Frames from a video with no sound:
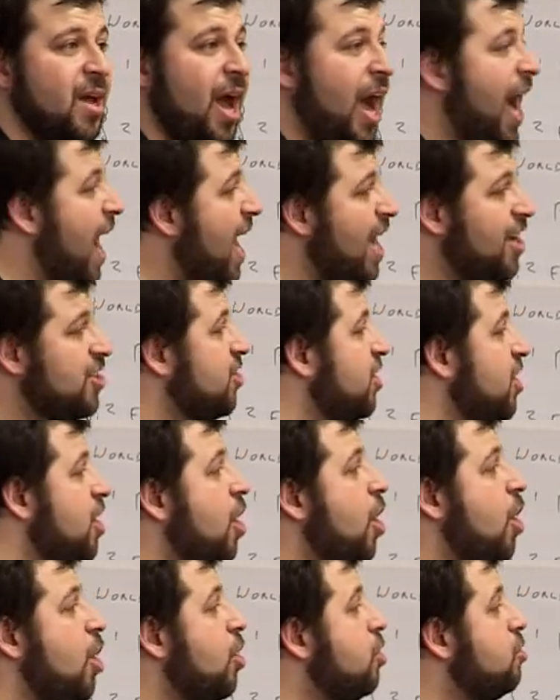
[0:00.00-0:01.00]
I actually
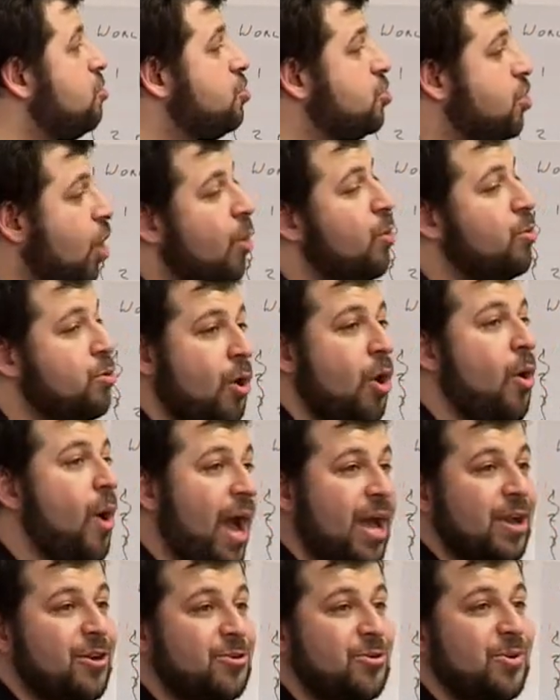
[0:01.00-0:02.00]
don't know
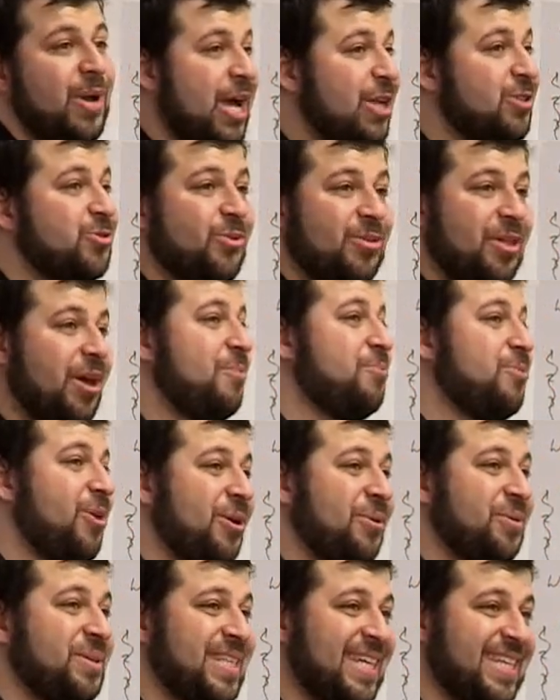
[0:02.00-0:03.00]
how to do Agile without
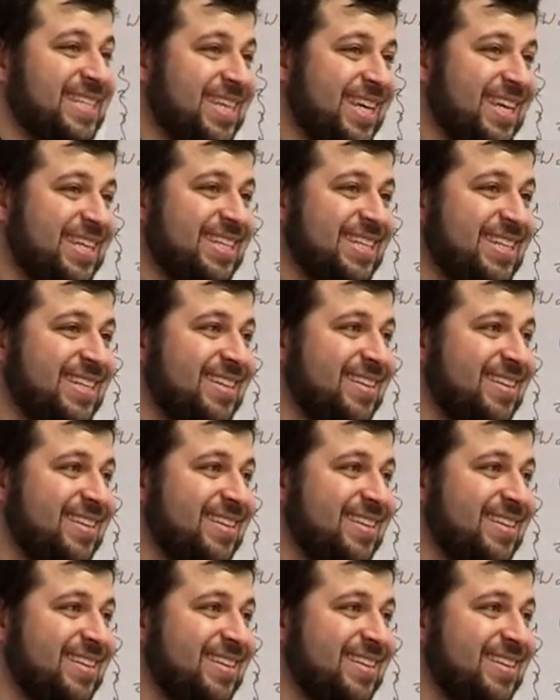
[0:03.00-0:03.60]
prioritization.